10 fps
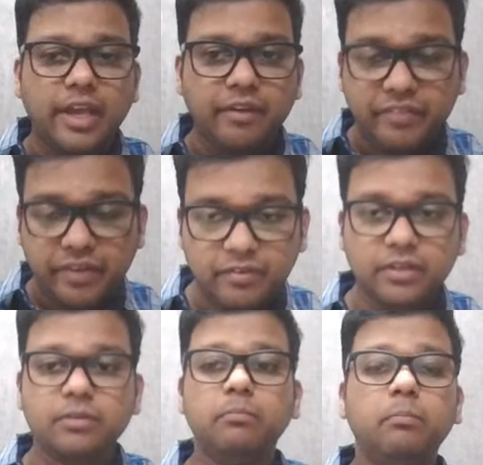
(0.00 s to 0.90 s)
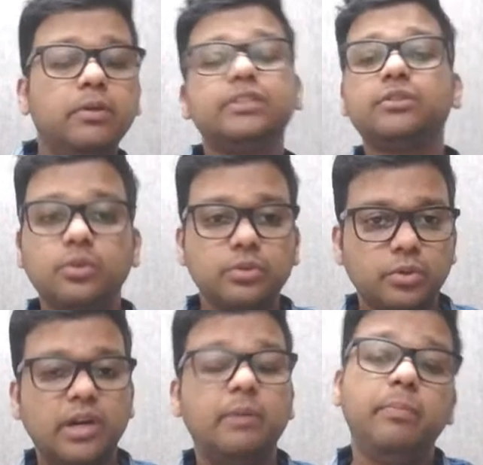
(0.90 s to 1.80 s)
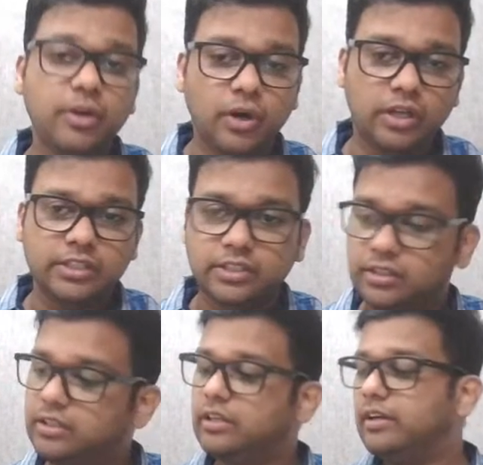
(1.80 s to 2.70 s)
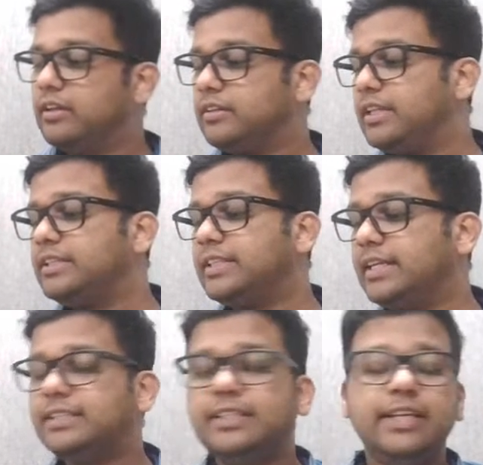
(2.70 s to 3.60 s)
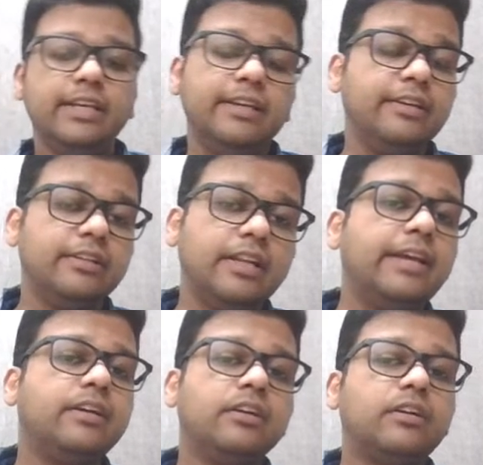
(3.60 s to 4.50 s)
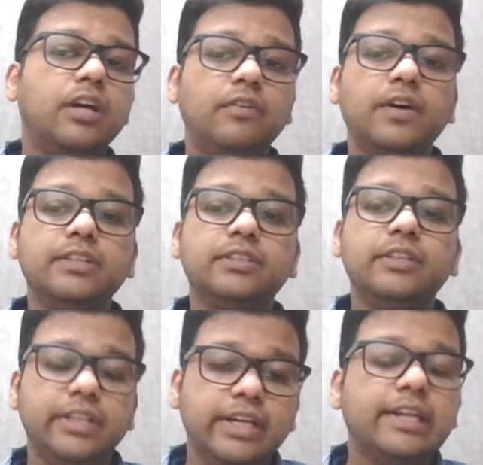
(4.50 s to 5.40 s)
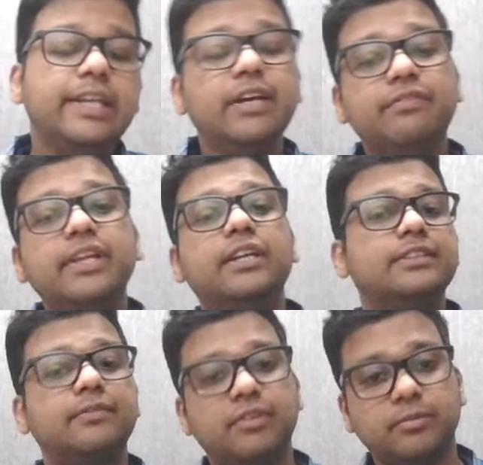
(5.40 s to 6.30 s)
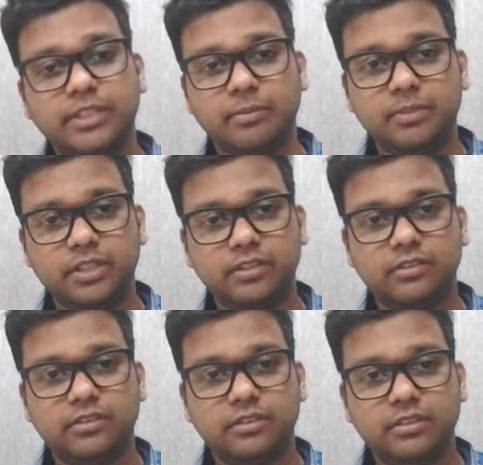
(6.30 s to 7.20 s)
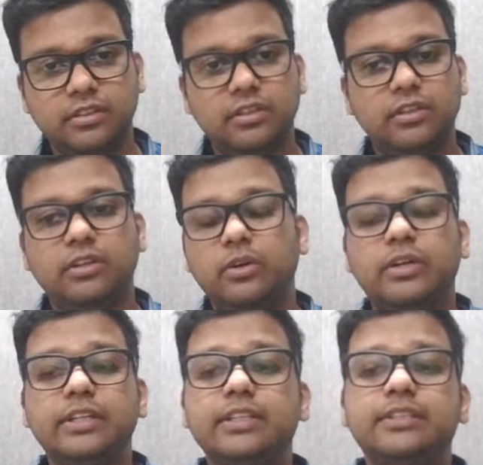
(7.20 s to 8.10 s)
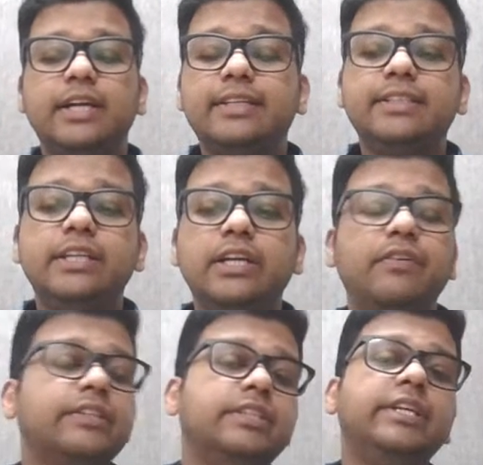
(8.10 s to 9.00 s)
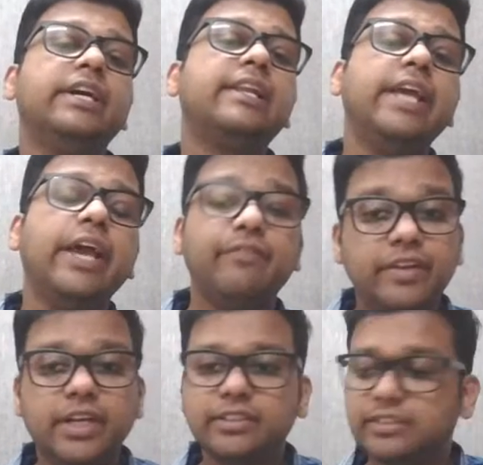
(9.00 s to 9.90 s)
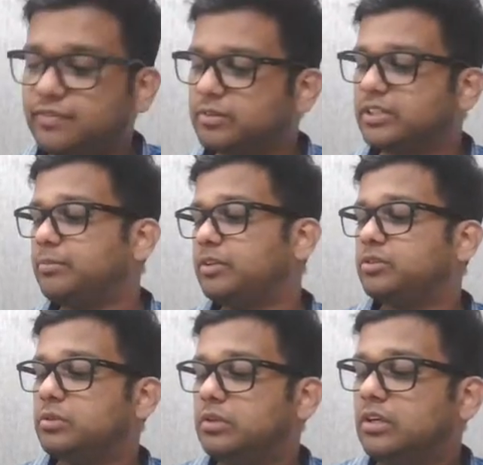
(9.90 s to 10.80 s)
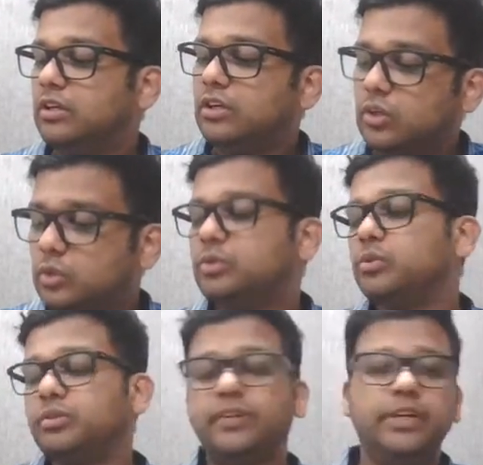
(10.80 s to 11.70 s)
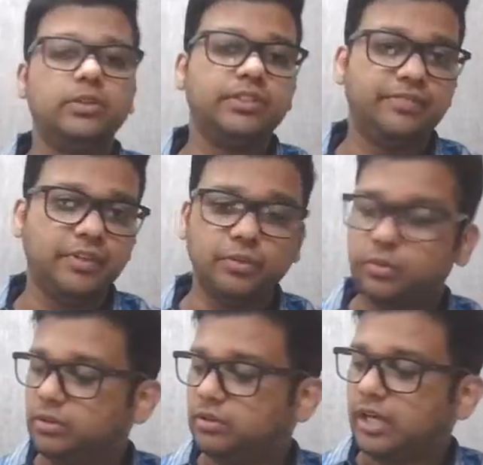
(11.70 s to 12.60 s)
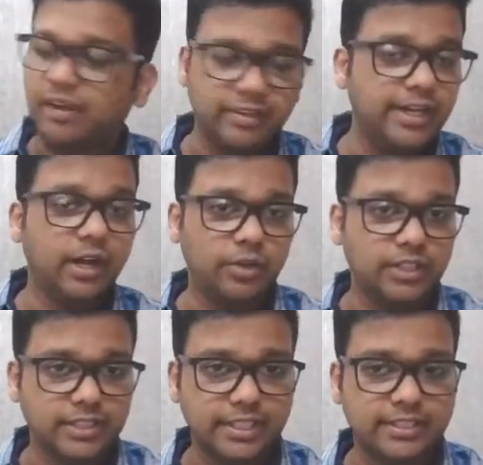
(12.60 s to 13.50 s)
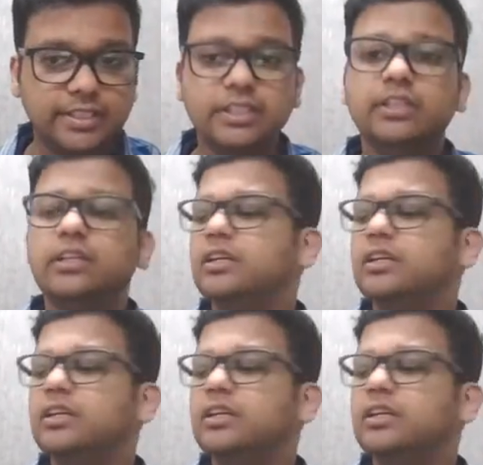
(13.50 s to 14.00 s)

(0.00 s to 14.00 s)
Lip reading: Everyone must go through it because this set C covers nearly every concept from the chapter. Okay, this set C covers nearly every concept from the chapter. So go through those videos if you have any doubt in set C.